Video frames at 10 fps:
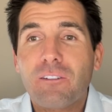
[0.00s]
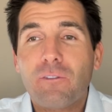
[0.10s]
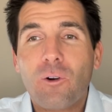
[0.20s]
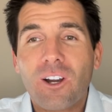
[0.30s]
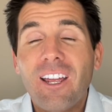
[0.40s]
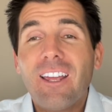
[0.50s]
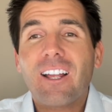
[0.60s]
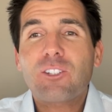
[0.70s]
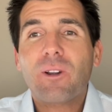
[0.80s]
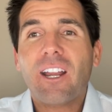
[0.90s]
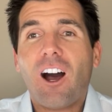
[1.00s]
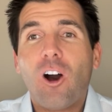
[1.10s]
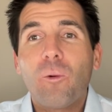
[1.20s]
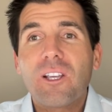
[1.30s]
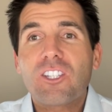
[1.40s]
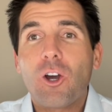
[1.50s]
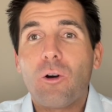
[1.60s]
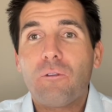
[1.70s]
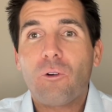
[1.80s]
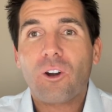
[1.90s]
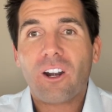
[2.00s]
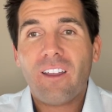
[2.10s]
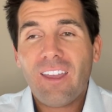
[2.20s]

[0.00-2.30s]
for. That's what I always go for.